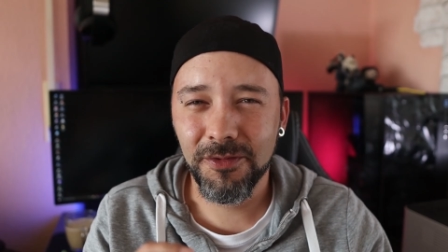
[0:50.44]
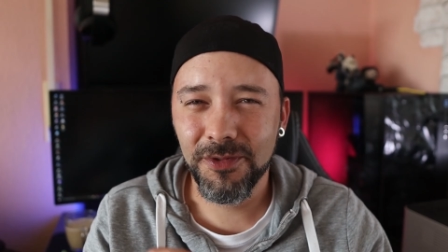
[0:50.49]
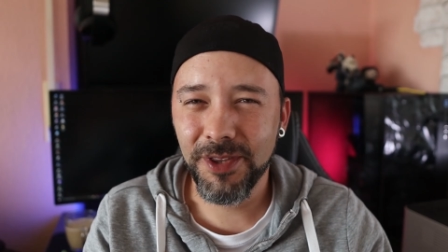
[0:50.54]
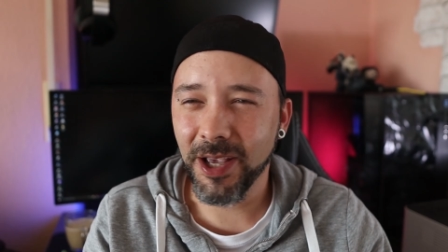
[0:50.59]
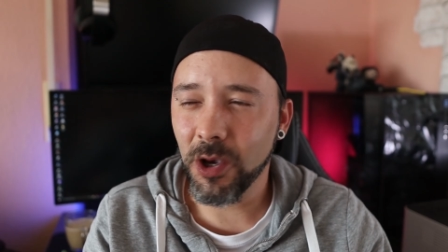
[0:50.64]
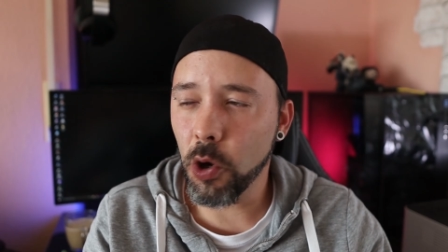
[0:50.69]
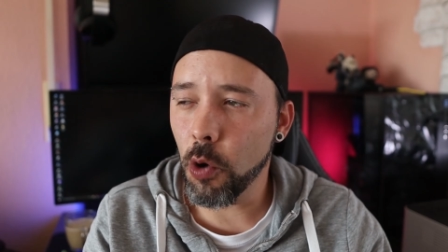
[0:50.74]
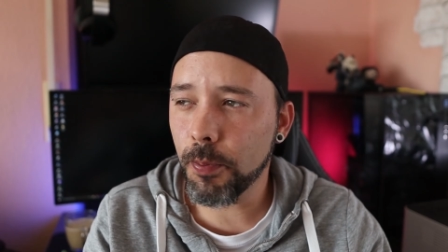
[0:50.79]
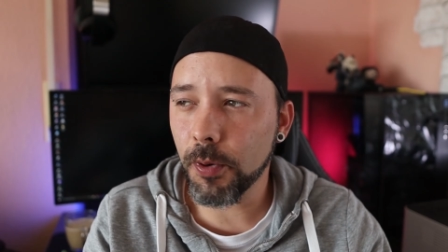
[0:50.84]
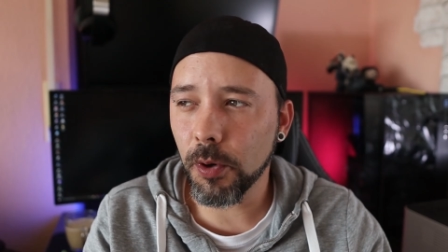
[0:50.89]

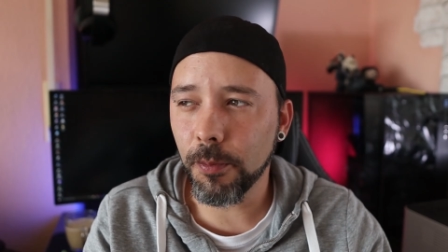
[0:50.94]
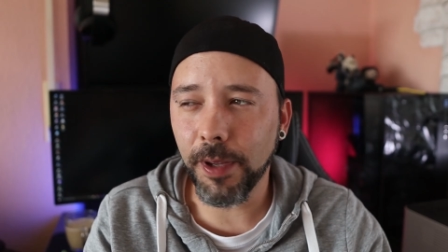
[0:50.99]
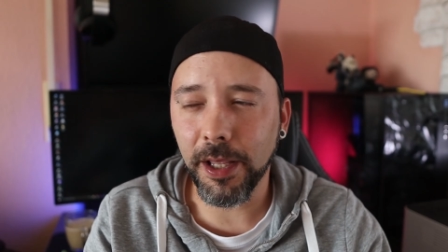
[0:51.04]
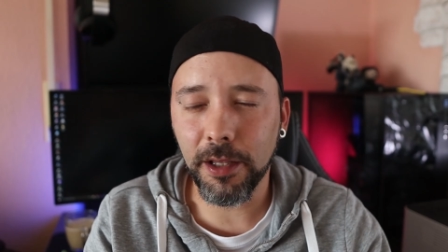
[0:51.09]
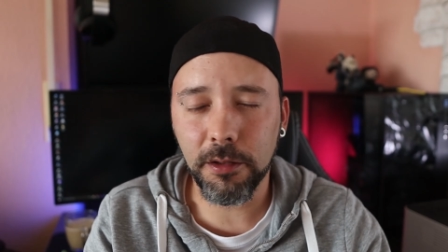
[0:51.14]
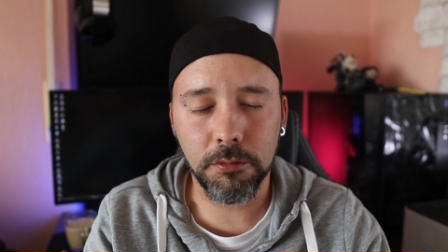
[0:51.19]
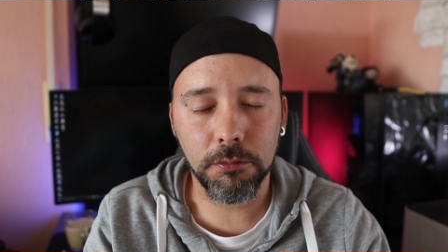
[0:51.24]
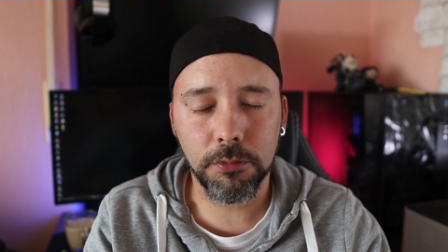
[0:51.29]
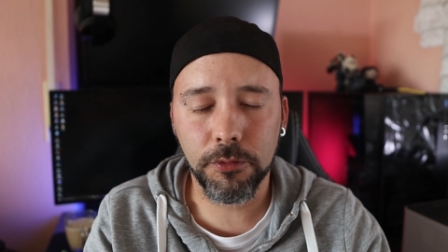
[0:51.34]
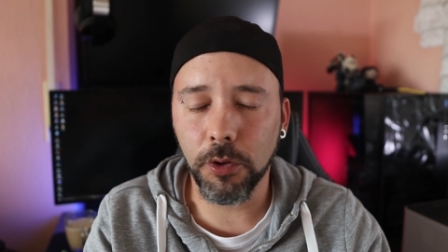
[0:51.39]
the GoPro
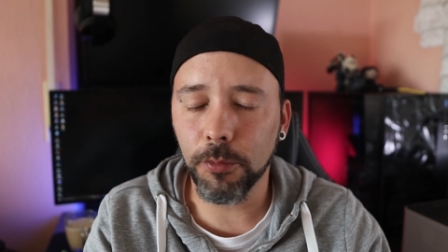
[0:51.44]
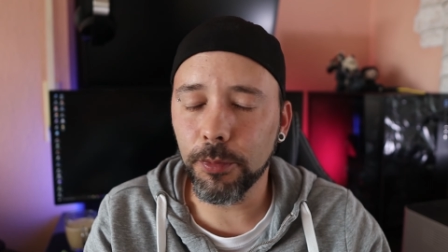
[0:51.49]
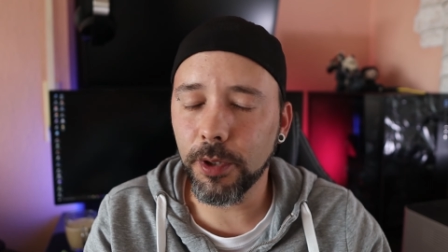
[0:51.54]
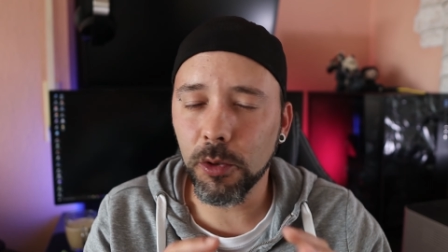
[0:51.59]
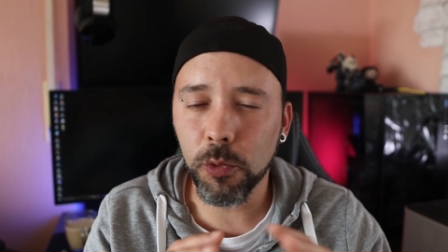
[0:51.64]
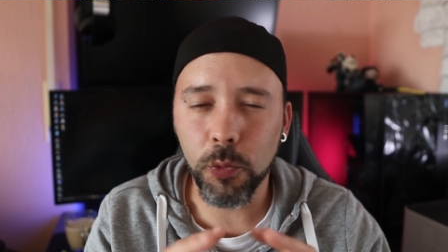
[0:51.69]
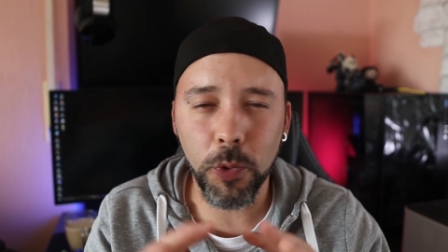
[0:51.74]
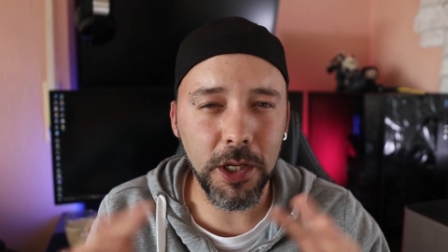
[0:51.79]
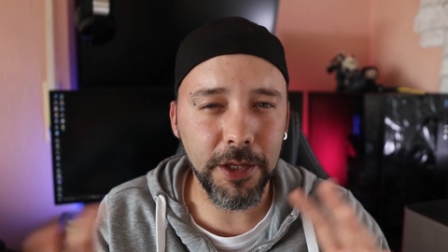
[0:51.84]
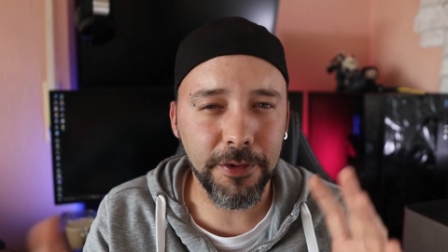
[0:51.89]
make
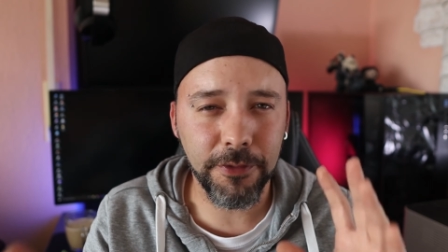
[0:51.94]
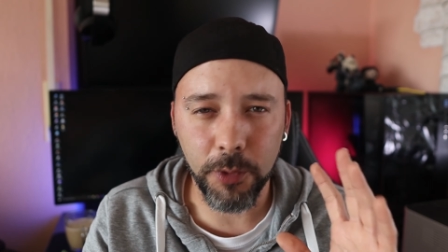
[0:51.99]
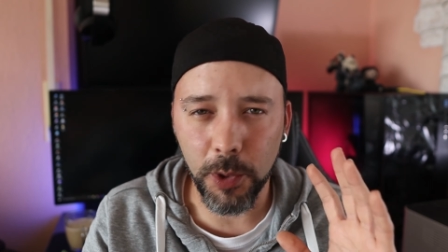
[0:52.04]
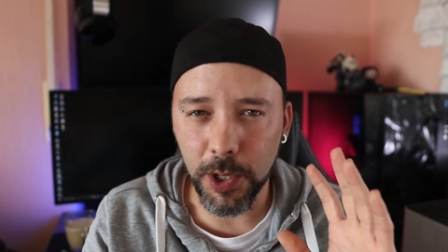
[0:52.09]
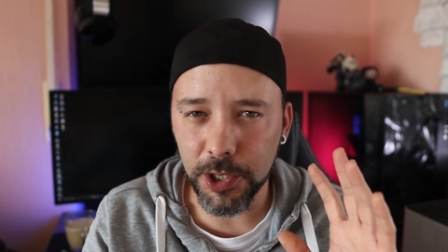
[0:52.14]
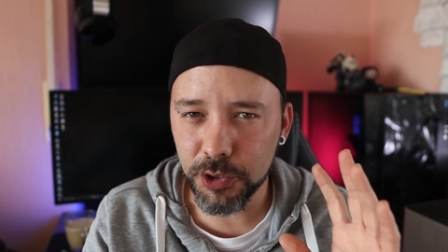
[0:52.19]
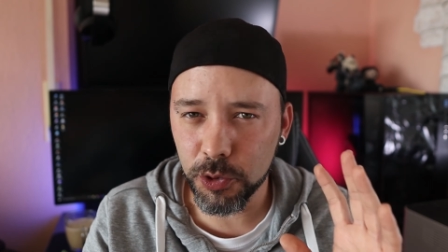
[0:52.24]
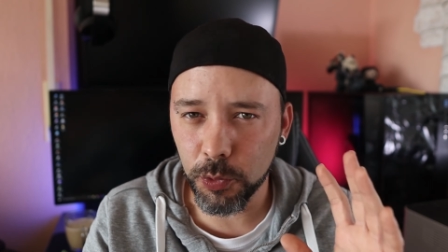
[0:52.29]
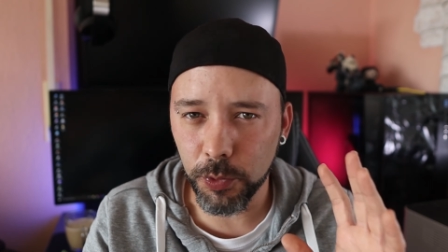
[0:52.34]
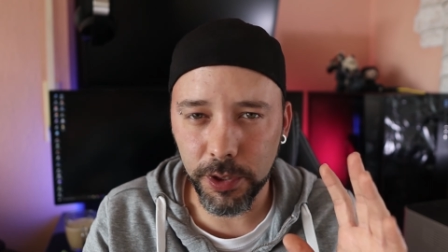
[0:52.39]
something really
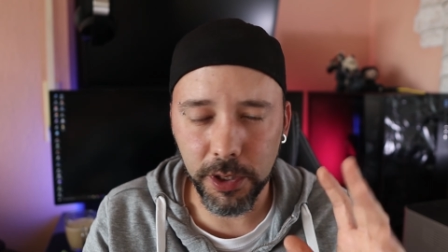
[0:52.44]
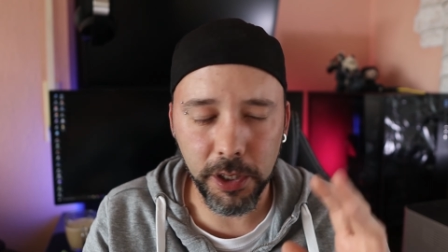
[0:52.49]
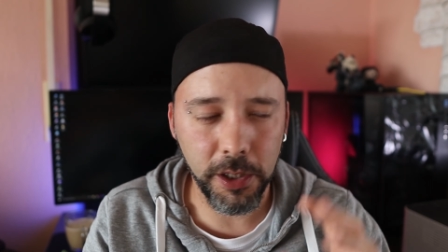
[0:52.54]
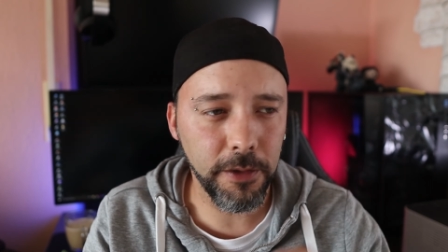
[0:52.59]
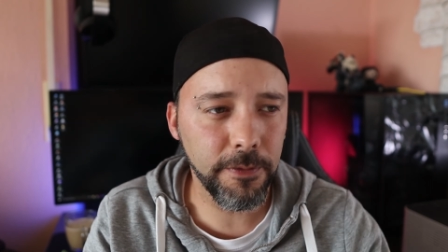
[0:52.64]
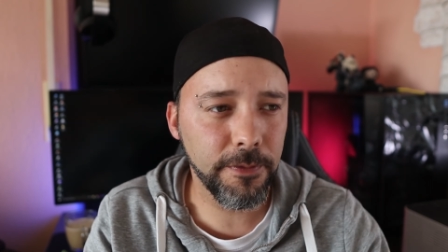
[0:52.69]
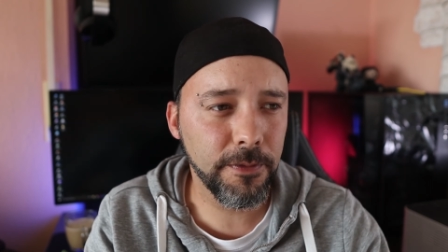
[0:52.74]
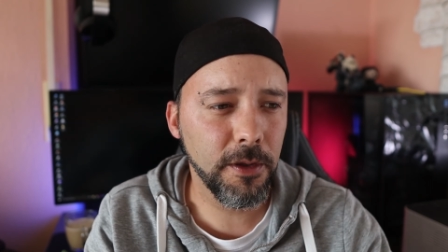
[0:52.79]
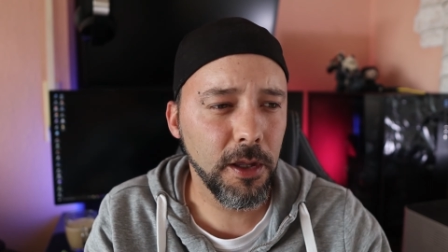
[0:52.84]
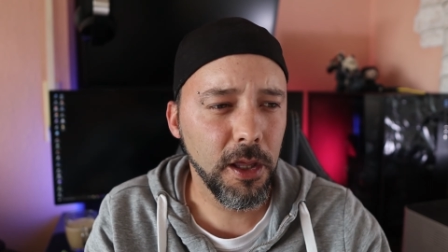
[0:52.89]
strange with
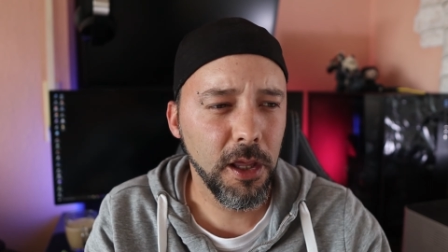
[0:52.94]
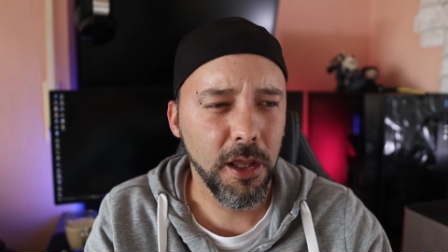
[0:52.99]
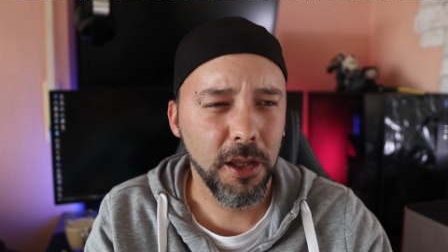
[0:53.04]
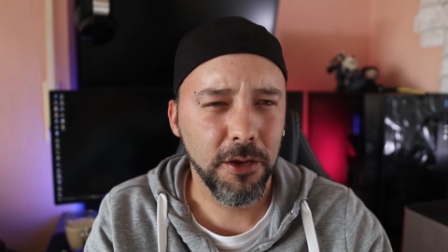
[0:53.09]
this.